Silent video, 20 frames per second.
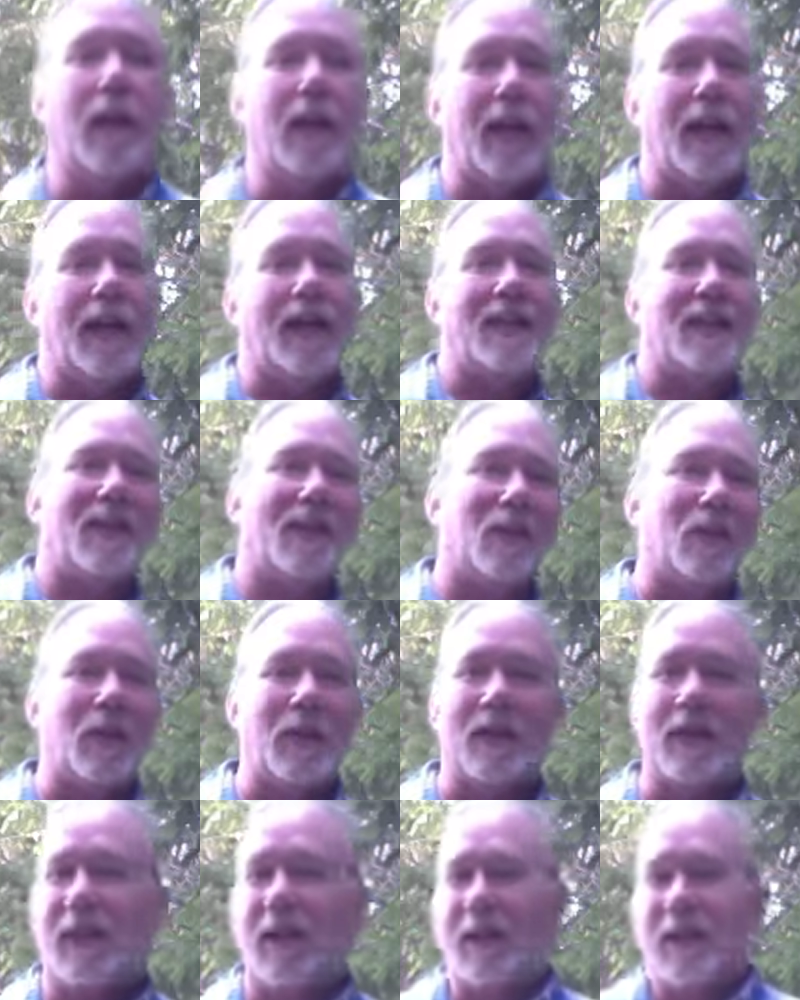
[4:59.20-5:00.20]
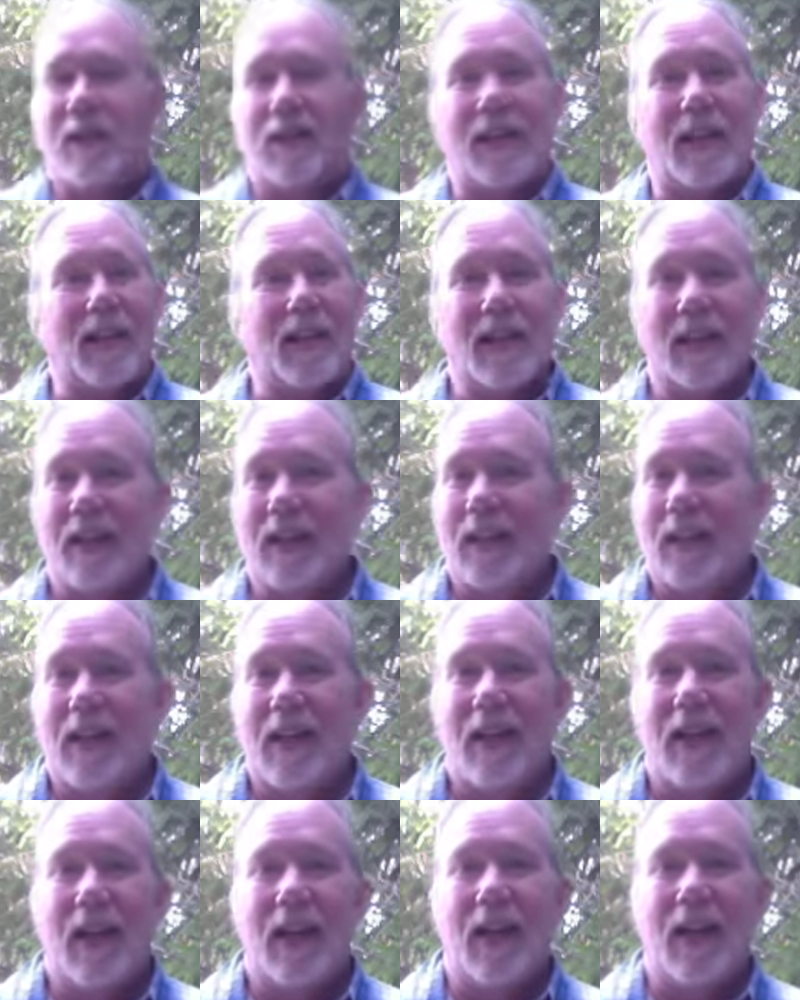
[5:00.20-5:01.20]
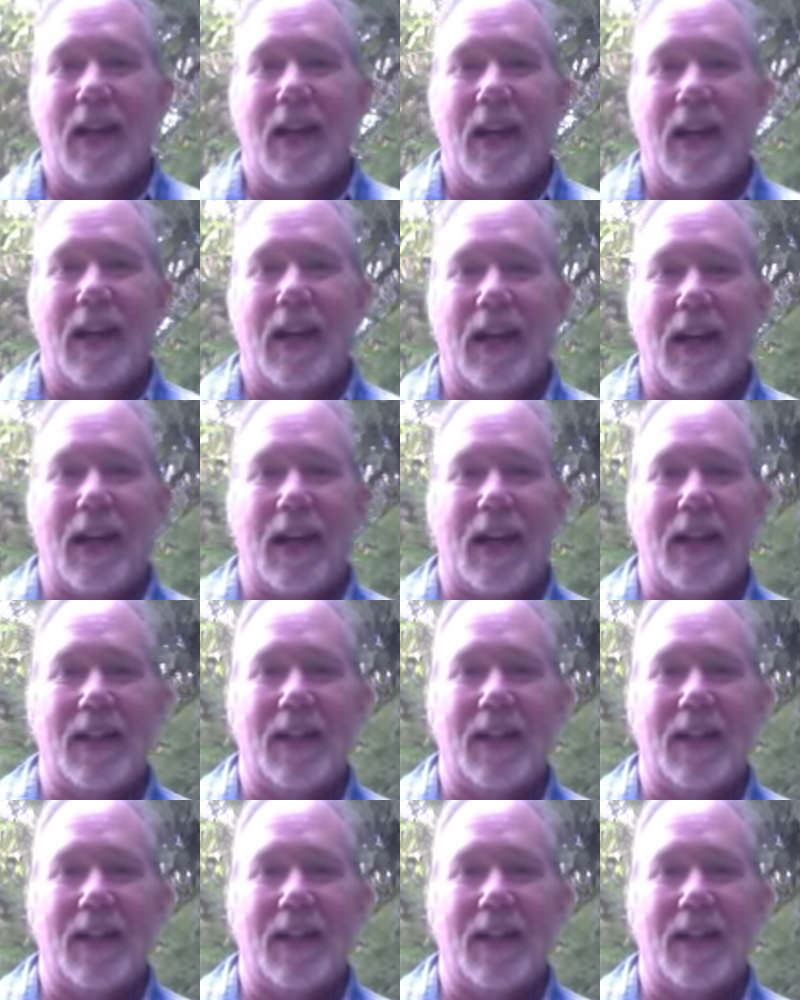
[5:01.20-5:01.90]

And one day I said, I,